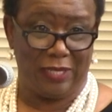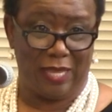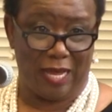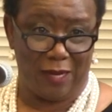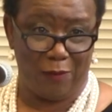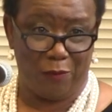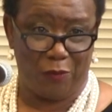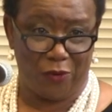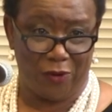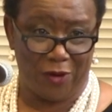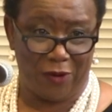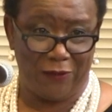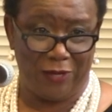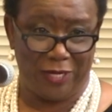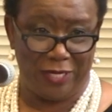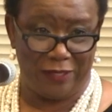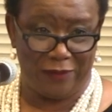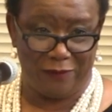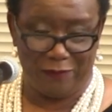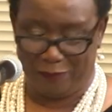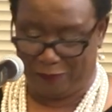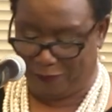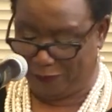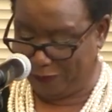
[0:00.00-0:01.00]

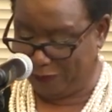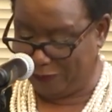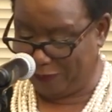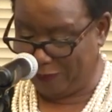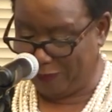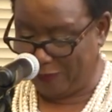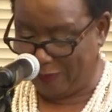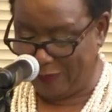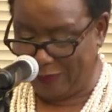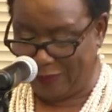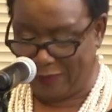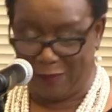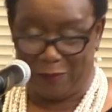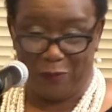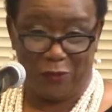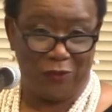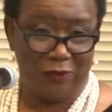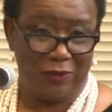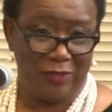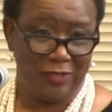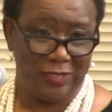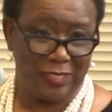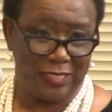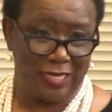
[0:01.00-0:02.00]
librarian.
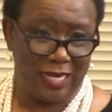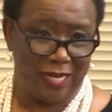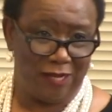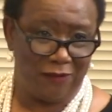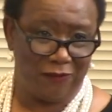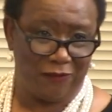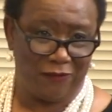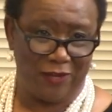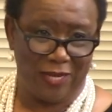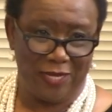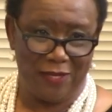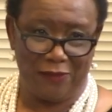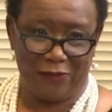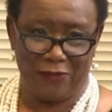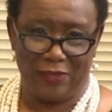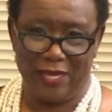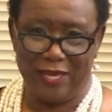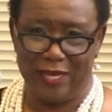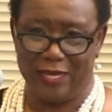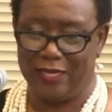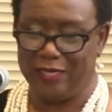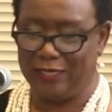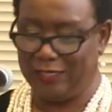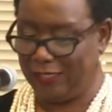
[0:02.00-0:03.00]
Boy, did I fight
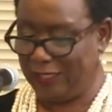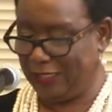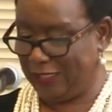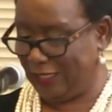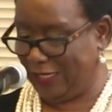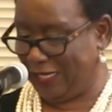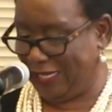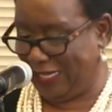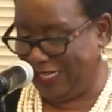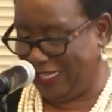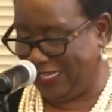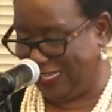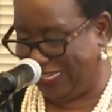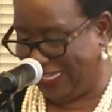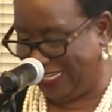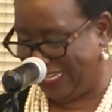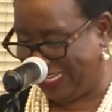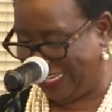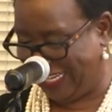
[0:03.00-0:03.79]
that.